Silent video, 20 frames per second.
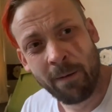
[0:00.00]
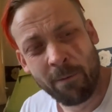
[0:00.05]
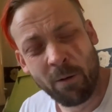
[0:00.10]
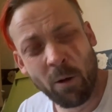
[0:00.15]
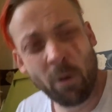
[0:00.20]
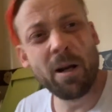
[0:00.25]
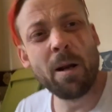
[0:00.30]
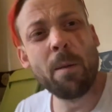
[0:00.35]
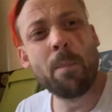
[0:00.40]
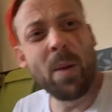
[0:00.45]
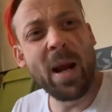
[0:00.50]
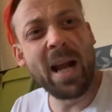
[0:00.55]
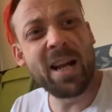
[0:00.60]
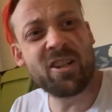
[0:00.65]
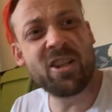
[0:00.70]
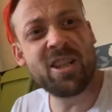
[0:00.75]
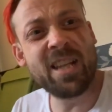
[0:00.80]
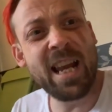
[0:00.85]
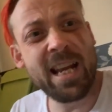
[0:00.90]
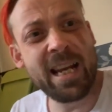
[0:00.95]
not gonna bash
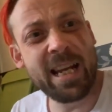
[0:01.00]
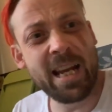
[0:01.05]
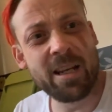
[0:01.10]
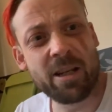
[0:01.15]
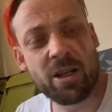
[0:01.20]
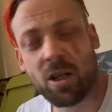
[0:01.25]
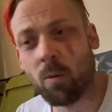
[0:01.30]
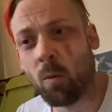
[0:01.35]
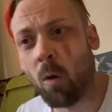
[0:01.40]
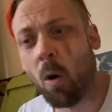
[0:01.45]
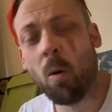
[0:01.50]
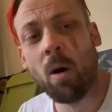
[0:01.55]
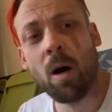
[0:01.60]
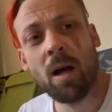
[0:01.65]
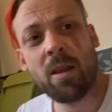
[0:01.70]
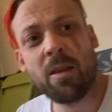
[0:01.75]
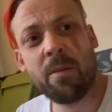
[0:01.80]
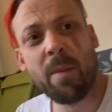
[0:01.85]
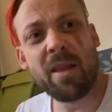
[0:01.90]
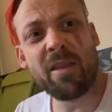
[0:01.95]
his head against the wall.
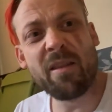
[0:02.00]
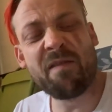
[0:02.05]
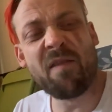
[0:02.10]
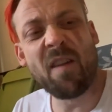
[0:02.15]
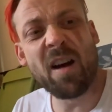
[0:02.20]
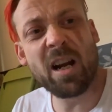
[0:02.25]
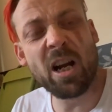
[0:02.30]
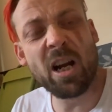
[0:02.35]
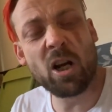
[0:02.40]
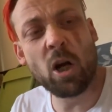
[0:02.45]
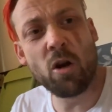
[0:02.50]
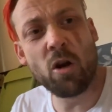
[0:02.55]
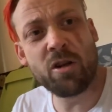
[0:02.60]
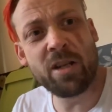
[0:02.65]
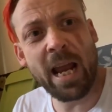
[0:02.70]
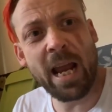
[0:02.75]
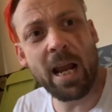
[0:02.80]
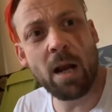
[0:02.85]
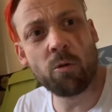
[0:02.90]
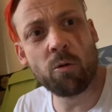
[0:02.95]
The motherfucker got
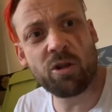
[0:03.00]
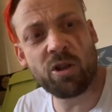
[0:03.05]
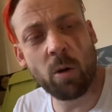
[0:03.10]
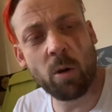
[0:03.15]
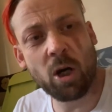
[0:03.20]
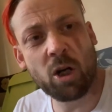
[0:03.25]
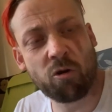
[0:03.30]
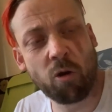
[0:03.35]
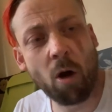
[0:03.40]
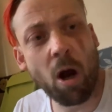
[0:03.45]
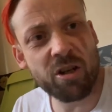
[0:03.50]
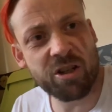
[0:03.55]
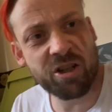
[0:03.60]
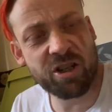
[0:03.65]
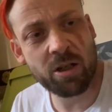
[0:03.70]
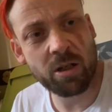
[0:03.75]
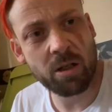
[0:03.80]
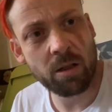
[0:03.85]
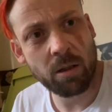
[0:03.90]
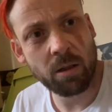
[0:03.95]
nailed to a
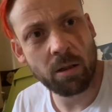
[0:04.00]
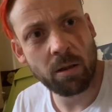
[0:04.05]
cross.